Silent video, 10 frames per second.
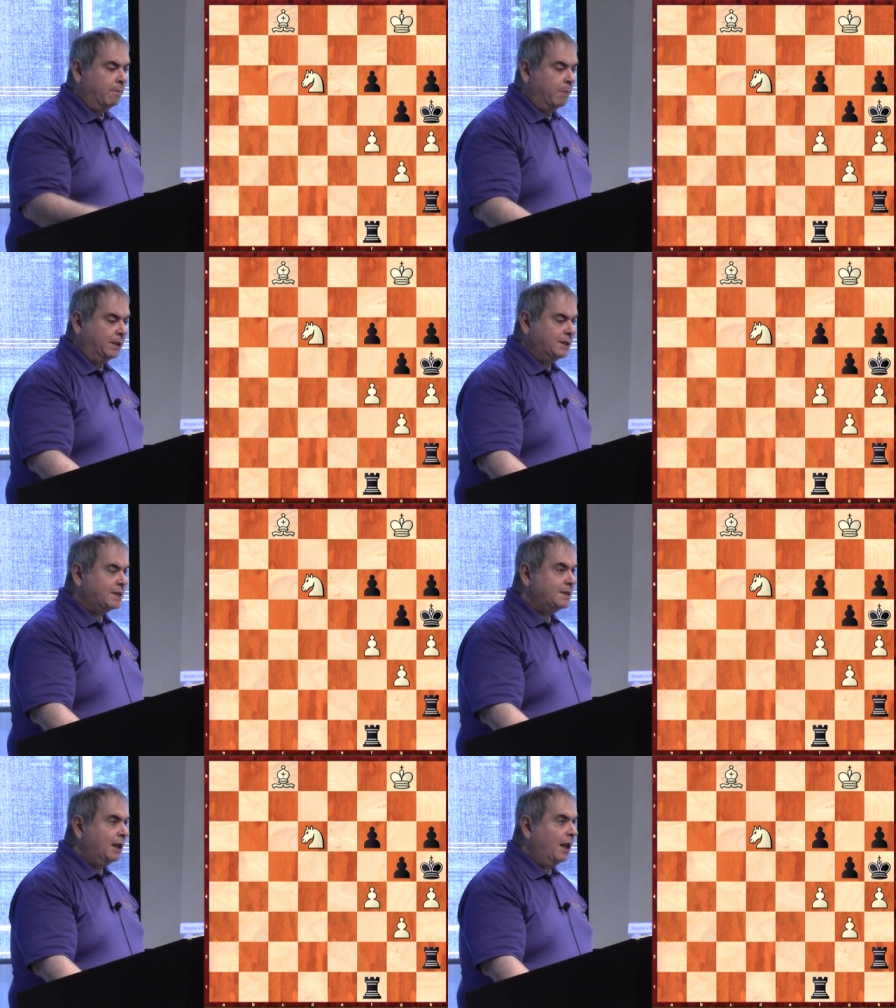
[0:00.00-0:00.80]
But this
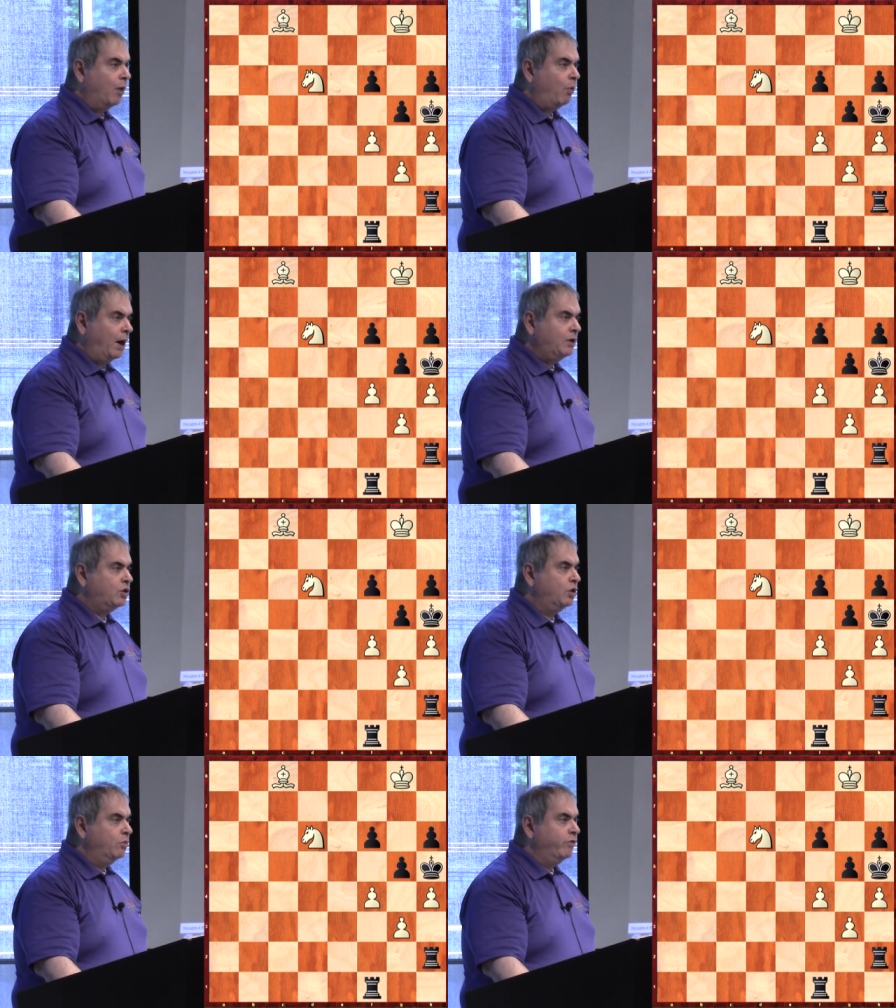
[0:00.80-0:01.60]
is still a
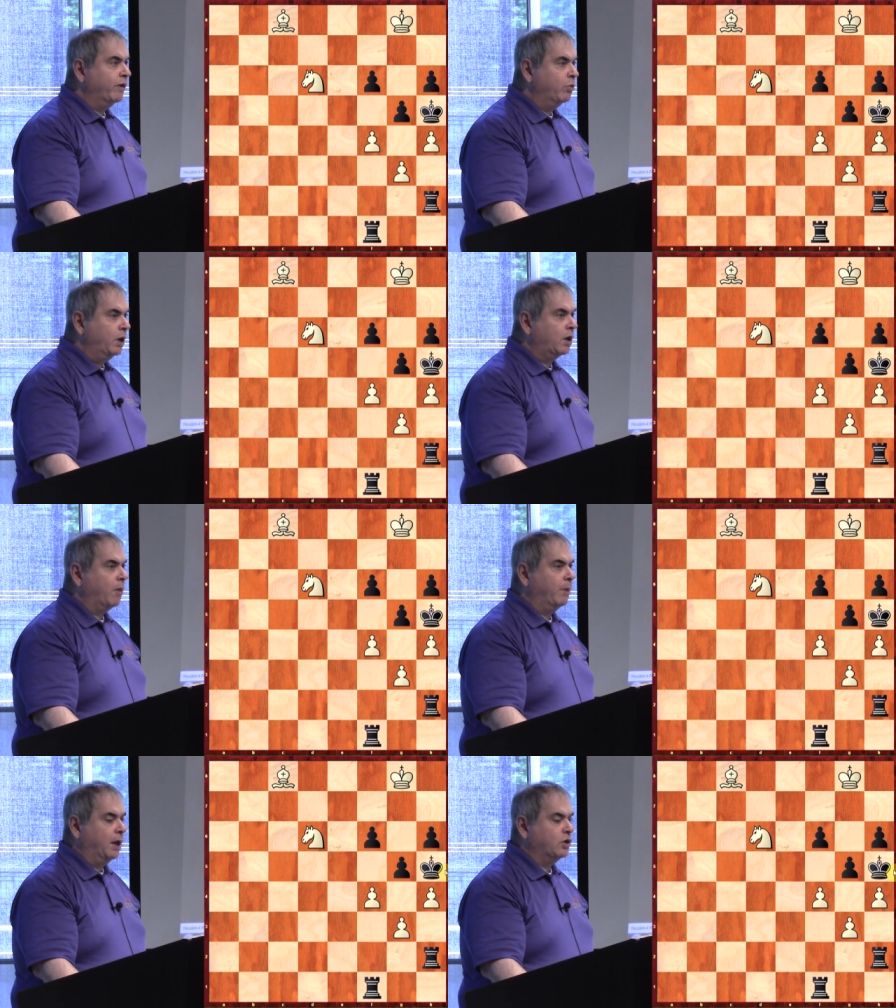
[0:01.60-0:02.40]
white to move and win
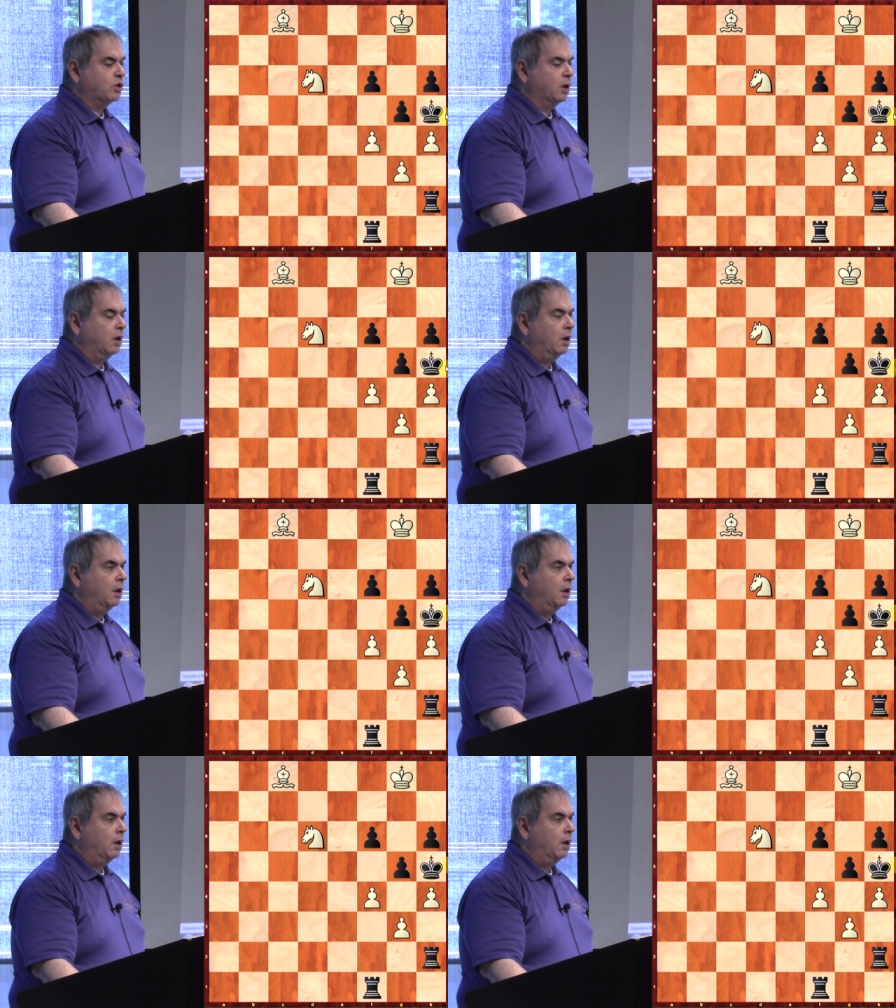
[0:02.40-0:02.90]
combination.